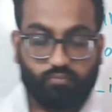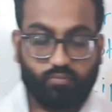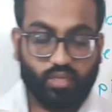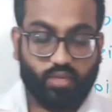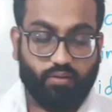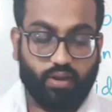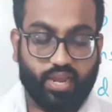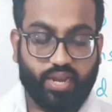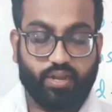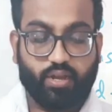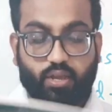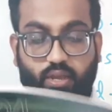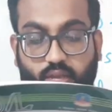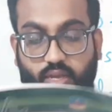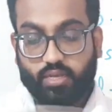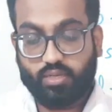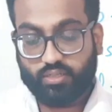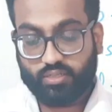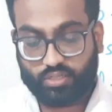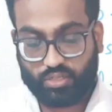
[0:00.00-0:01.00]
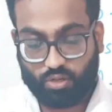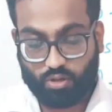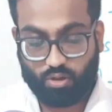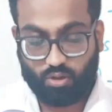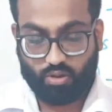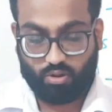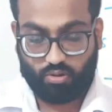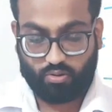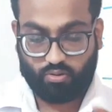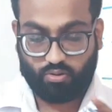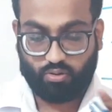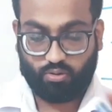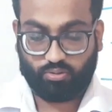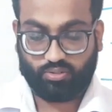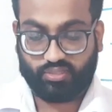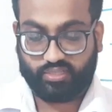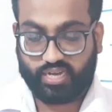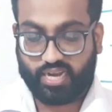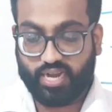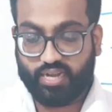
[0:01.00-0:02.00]
right? So
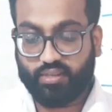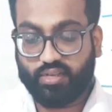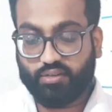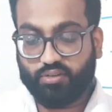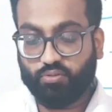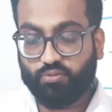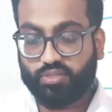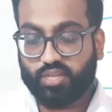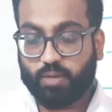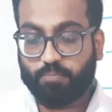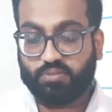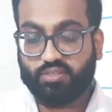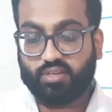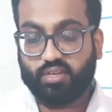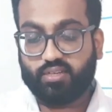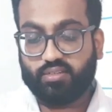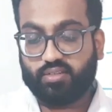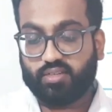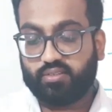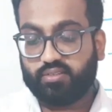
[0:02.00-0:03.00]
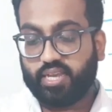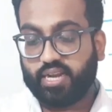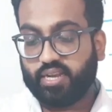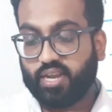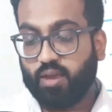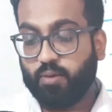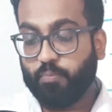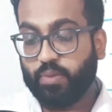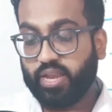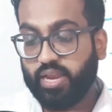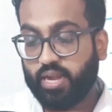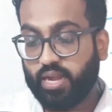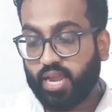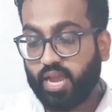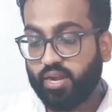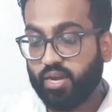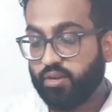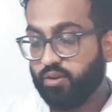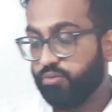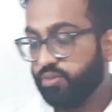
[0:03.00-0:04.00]
state the 2 substances that are mainly
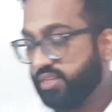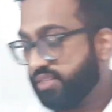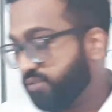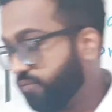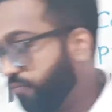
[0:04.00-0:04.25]
added to this